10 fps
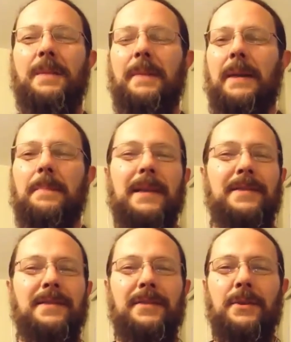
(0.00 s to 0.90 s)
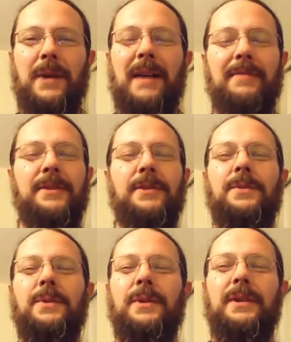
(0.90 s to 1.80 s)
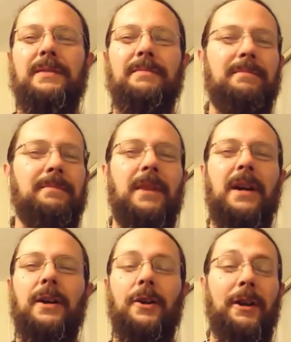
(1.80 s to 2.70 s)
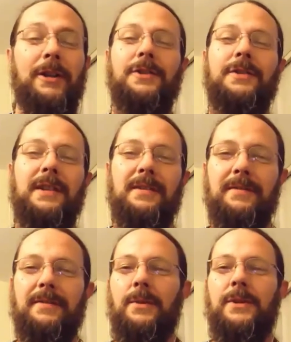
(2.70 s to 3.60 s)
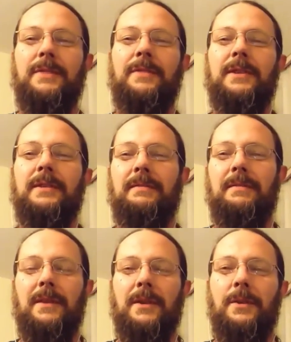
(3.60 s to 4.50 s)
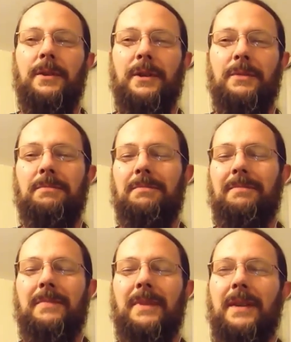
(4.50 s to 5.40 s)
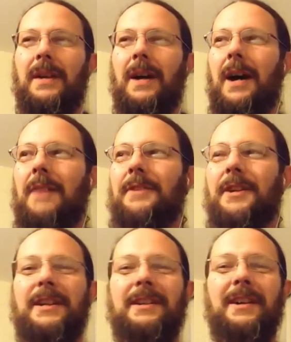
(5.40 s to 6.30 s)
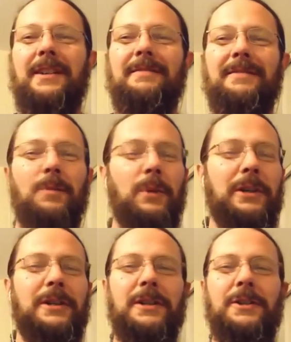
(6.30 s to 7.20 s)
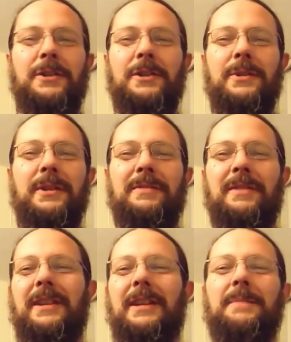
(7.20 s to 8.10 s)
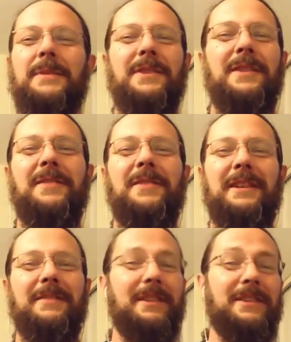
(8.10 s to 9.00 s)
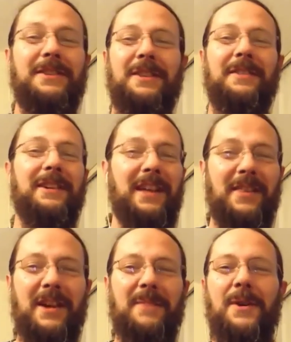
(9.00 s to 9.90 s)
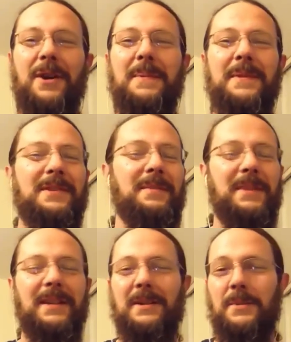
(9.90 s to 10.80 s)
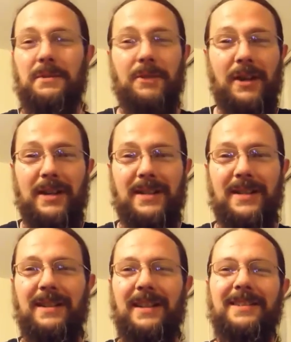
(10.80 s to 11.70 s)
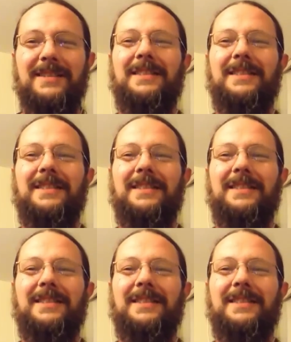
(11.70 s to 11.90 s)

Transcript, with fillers: Try and make amends if you have to or uh, correct yourself. Which yeah. Is, you know, I've done it. I will continue to do it. If I keep discovering, if I discover again that I'm wrong about something, I will correct it. I've